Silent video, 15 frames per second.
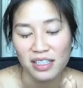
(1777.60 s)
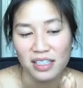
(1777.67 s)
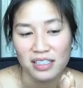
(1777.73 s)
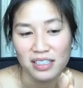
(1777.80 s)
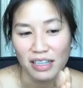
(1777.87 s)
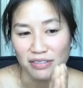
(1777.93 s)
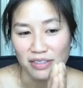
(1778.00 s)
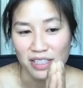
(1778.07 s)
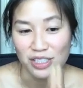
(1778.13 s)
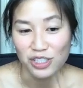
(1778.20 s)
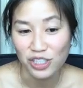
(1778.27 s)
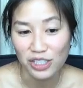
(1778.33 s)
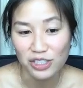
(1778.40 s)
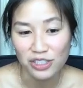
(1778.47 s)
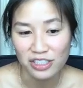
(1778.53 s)
definitely
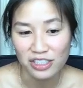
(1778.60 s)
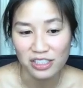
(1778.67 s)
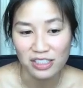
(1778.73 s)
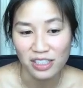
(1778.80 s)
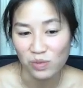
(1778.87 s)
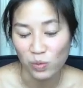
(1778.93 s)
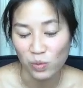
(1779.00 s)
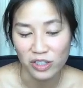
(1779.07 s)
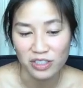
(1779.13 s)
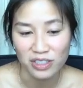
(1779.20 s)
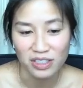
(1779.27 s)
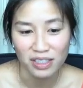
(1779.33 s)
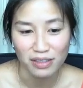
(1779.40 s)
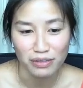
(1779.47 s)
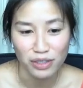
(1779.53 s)
gendered and worse
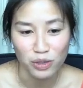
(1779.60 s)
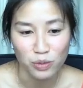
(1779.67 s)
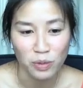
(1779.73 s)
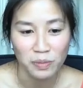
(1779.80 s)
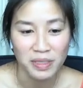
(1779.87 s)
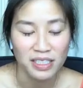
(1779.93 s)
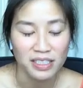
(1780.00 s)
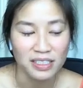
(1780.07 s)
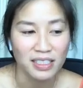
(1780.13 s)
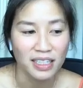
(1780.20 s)
if you're a woman.